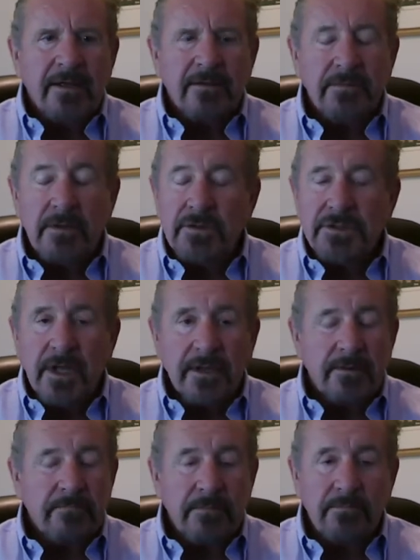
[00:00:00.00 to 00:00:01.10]
It was like
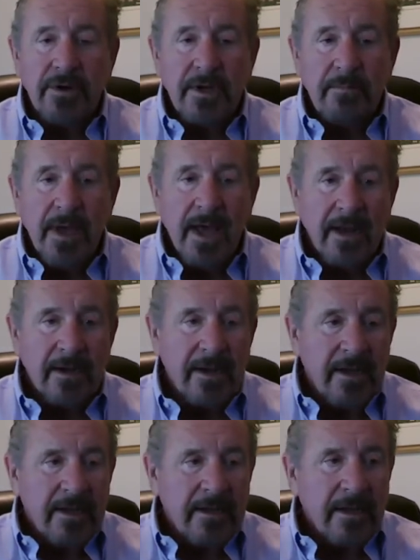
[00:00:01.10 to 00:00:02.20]
pretty bad.
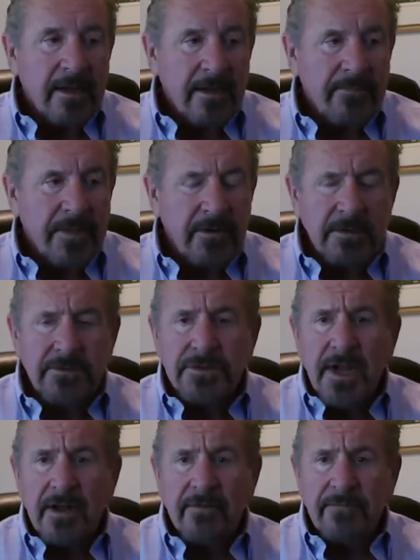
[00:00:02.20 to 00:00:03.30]
The nurse was
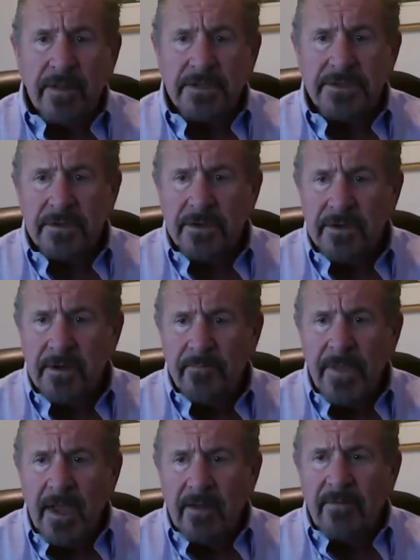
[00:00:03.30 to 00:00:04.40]
getting flustered.
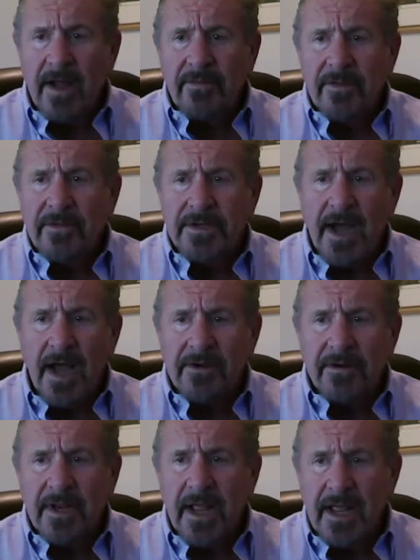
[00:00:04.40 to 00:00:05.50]
Finally, the doctor
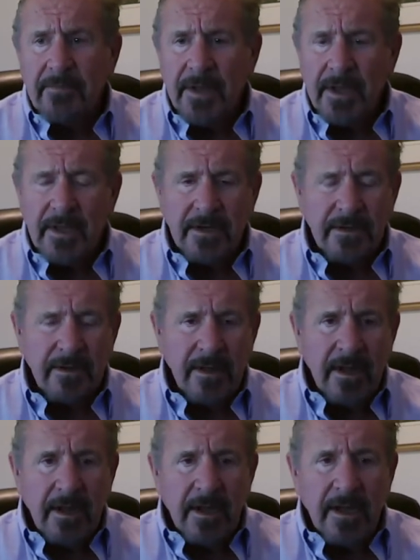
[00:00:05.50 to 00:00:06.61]
came in.
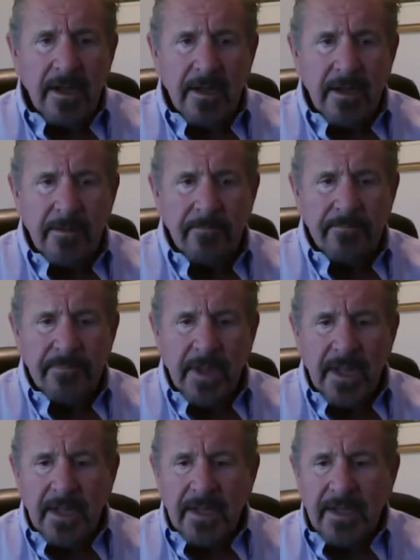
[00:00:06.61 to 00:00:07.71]

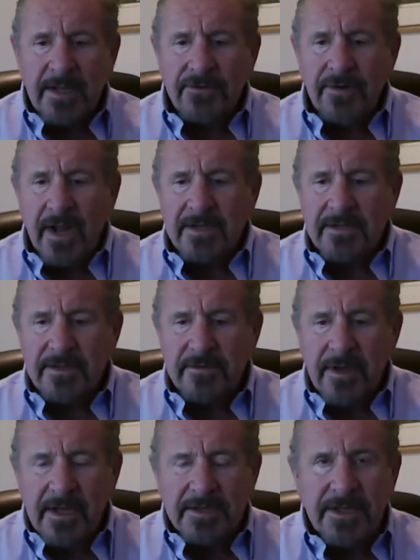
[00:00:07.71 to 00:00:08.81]
He tried to
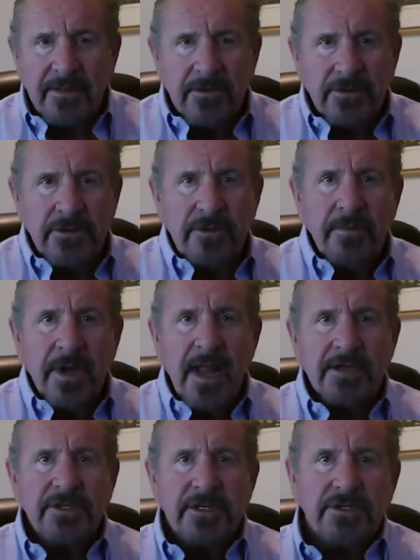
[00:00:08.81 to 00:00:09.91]
take the tube and
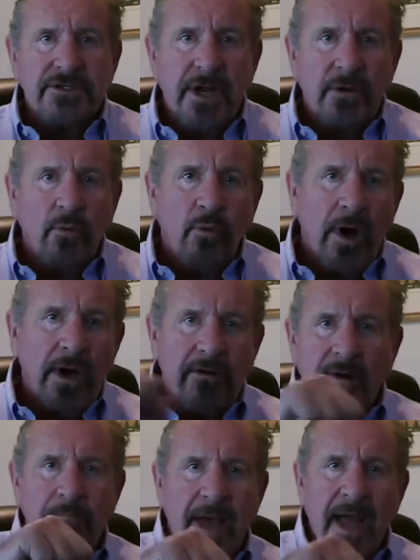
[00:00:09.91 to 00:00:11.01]
actually inject water
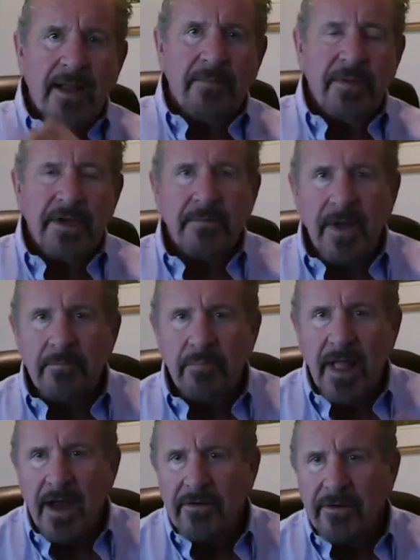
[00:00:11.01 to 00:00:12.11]
back up into my
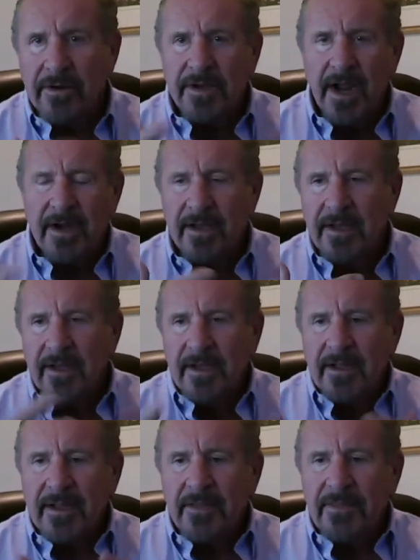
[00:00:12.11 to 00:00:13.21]
bladder to try to
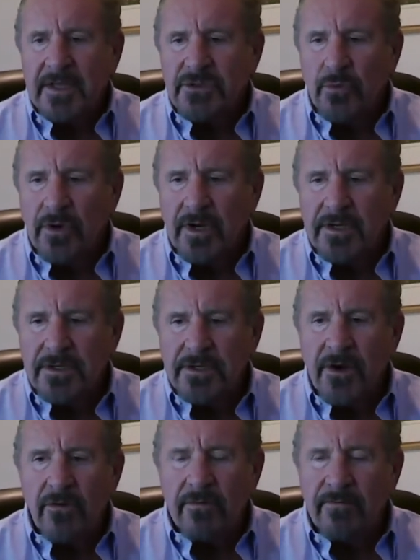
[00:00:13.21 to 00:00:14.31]
get things working, to
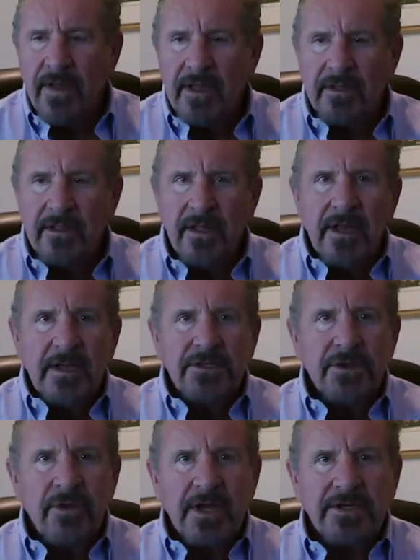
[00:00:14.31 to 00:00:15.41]
no avail. So
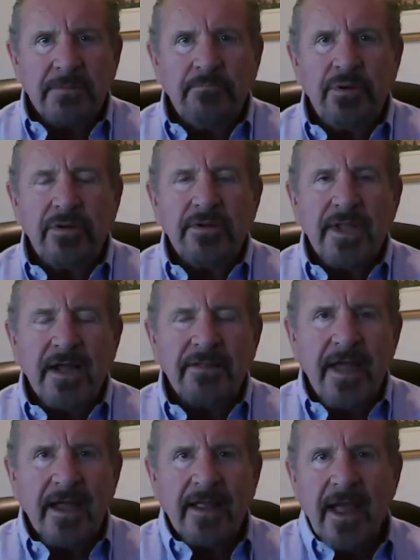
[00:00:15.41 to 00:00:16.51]
we actually pulled out
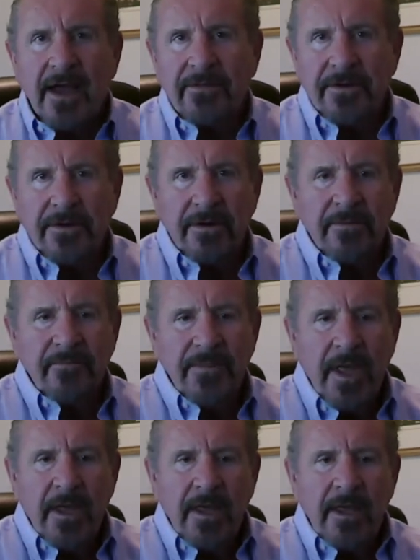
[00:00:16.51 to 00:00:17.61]
that catheter
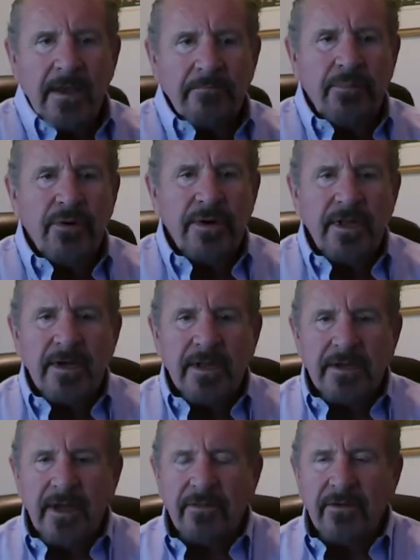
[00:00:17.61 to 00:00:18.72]
and put in
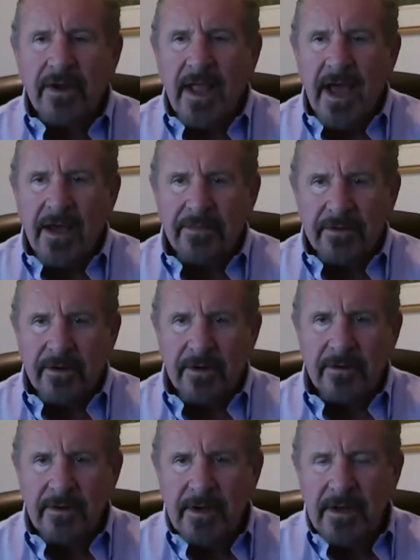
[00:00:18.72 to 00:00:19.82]
another catheter,
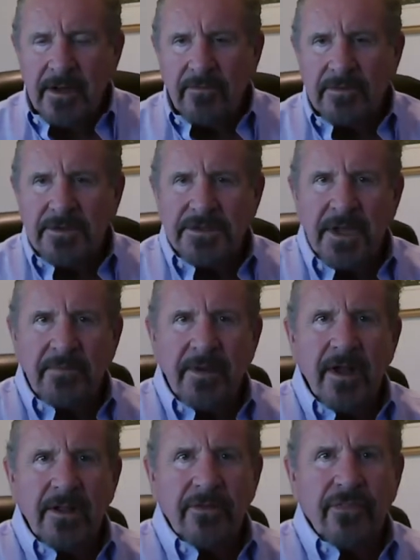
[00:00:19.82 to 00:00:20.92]
which is something
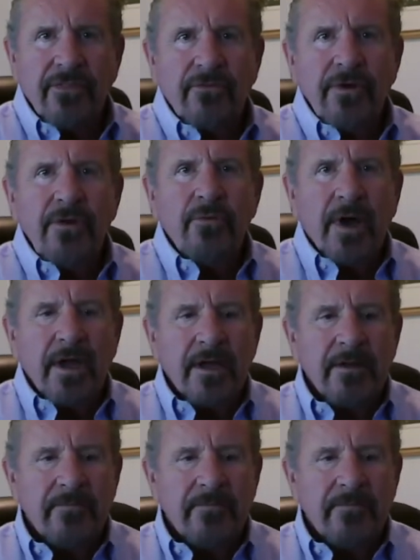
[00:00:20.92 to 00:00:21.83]
called a three-way.